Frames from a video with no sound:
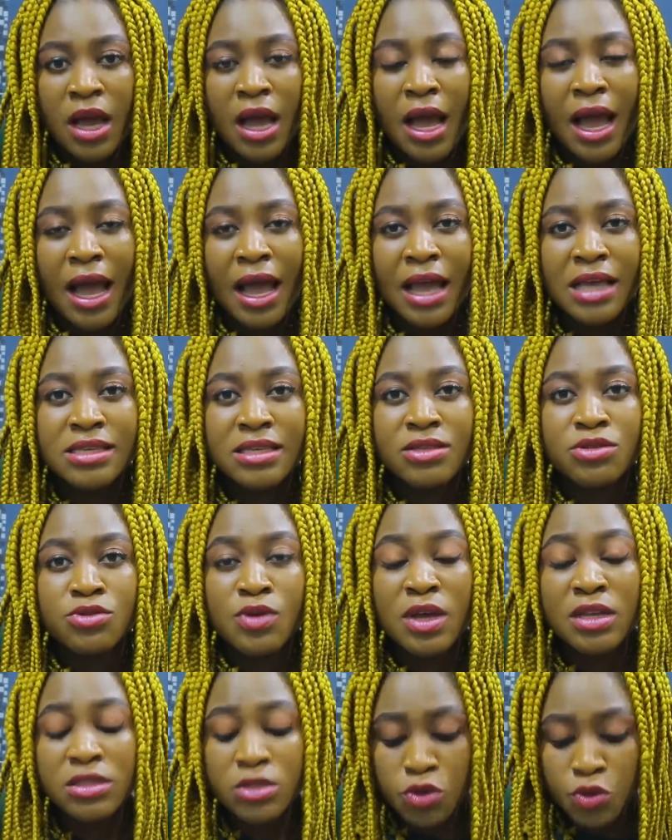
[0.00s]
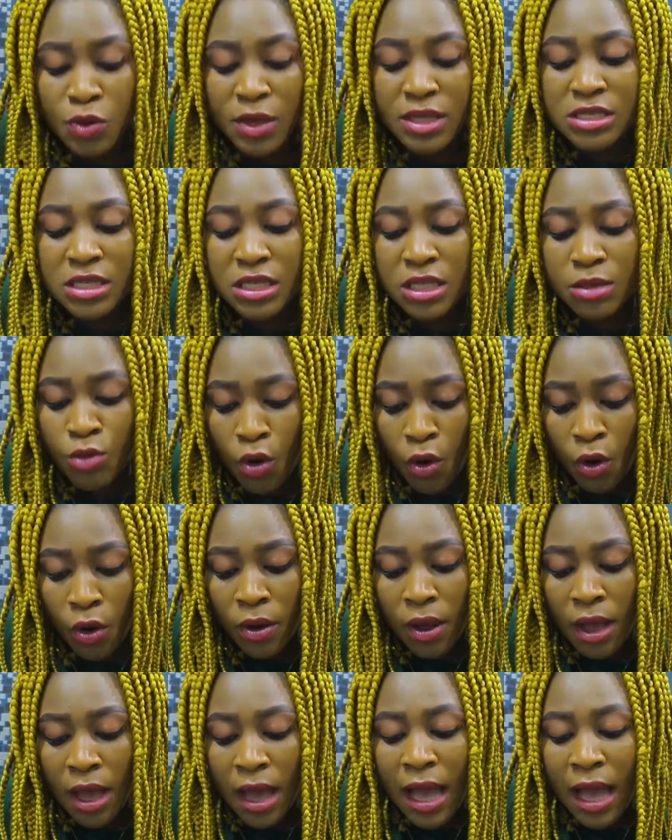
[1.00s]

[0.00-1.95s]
I 2020 nimho,